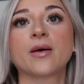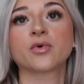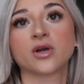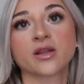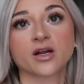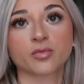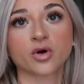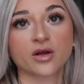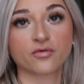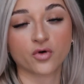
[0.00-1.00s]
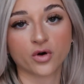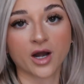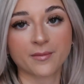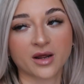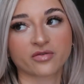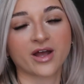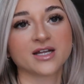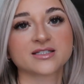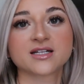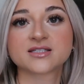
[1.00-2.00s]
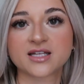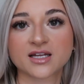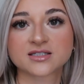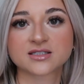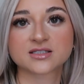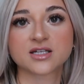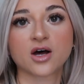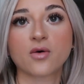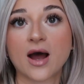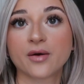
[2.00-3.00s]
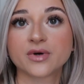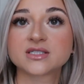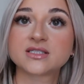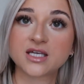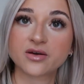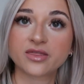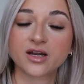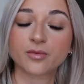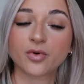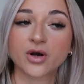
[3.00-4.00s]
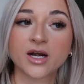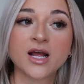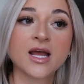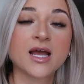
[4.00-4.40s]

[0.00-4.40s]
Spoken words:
I'm going to the airport at 4 and my flight is at 6, so I will see you at the airport.